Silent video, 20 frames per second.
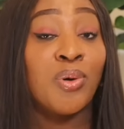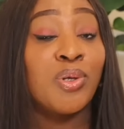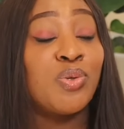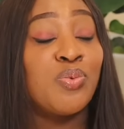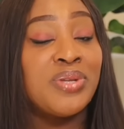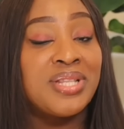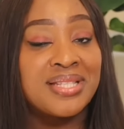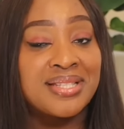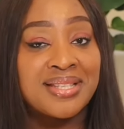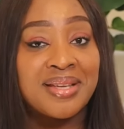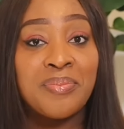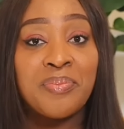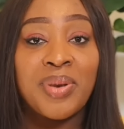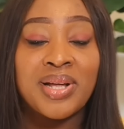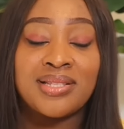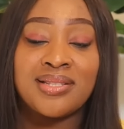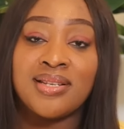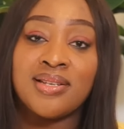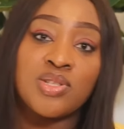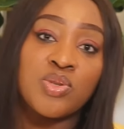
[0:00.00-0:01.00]
but with
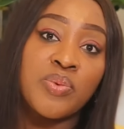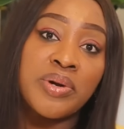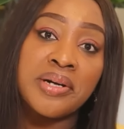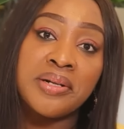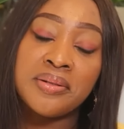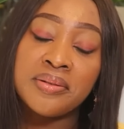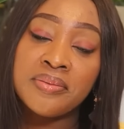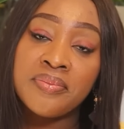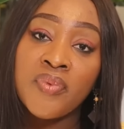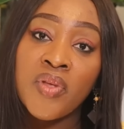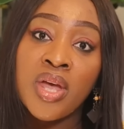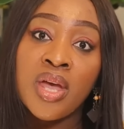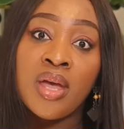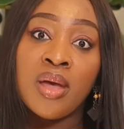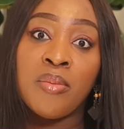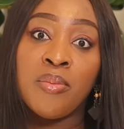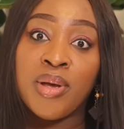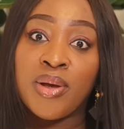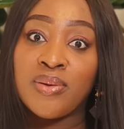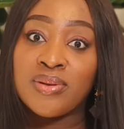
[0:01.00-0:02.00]
sympathy as well,
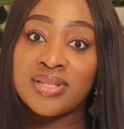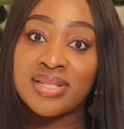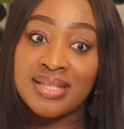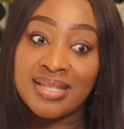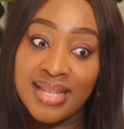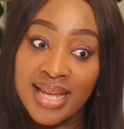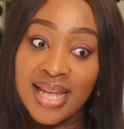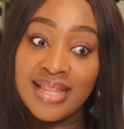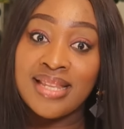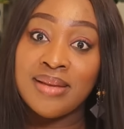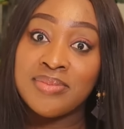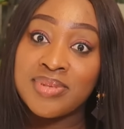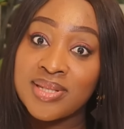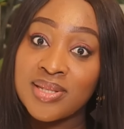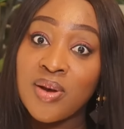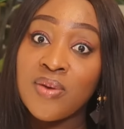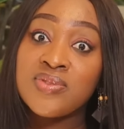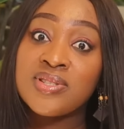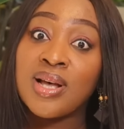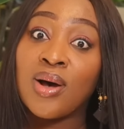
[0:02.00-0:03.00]
because they
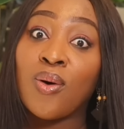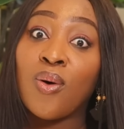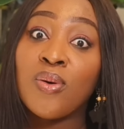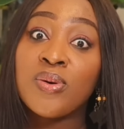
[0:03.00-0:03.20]
themselves are